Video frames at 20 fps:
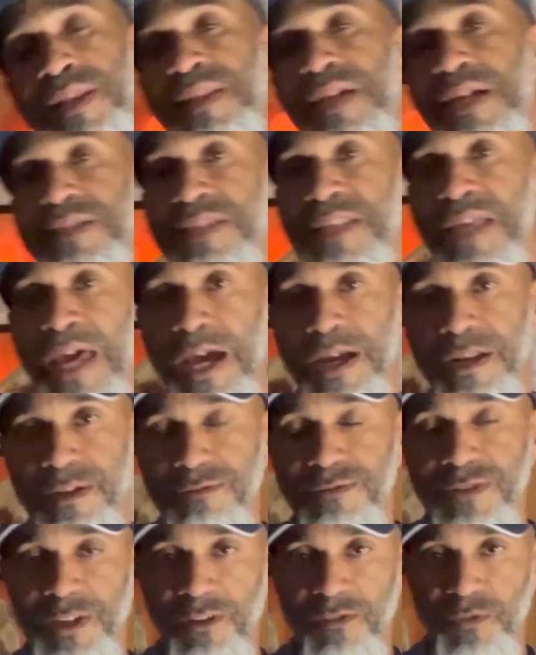that's the Active
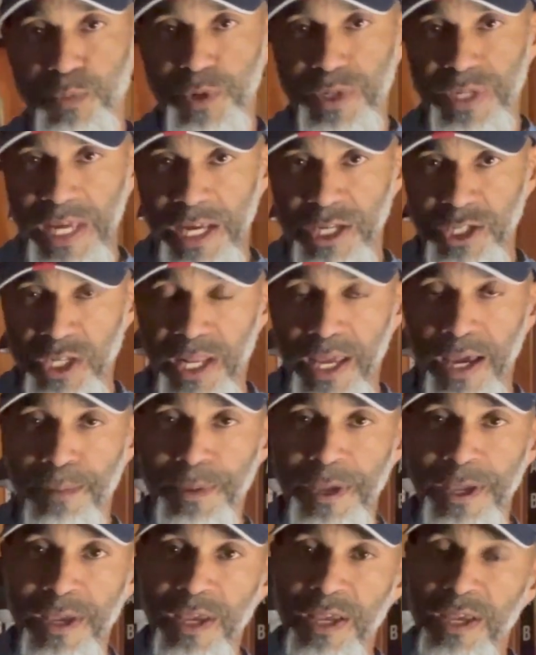Self-Protection app,
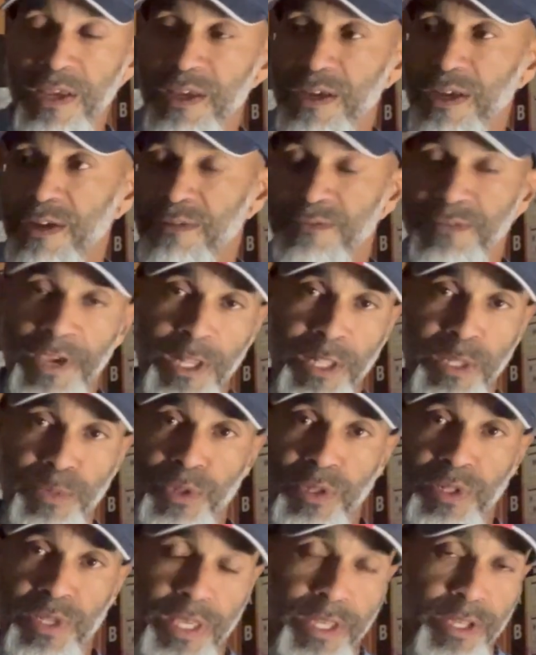
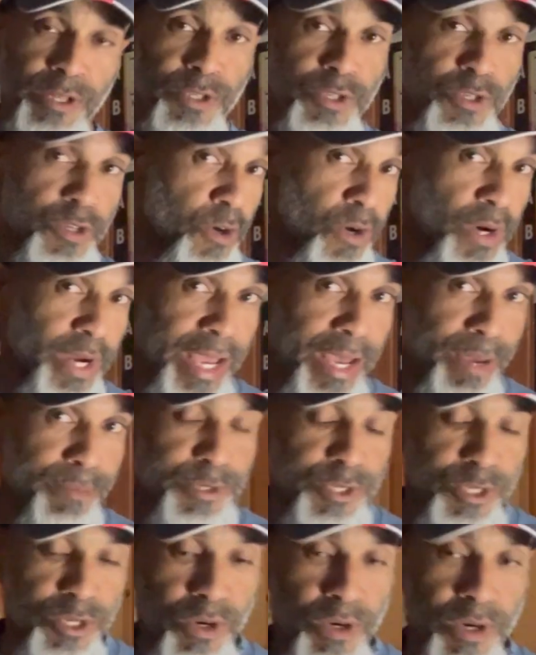available in your app
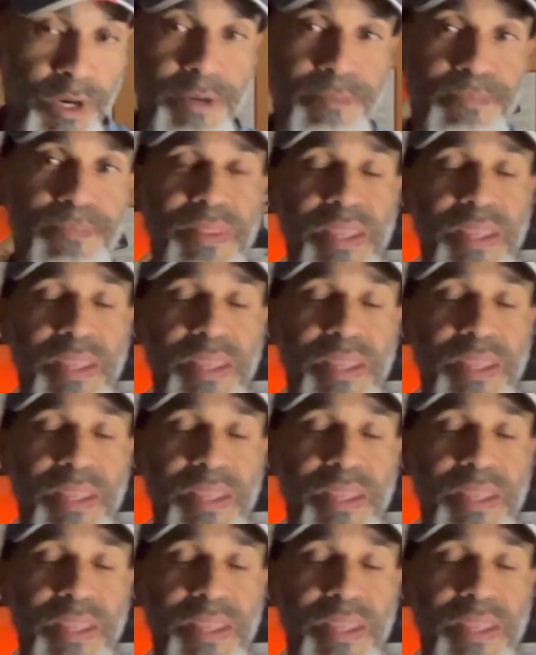store.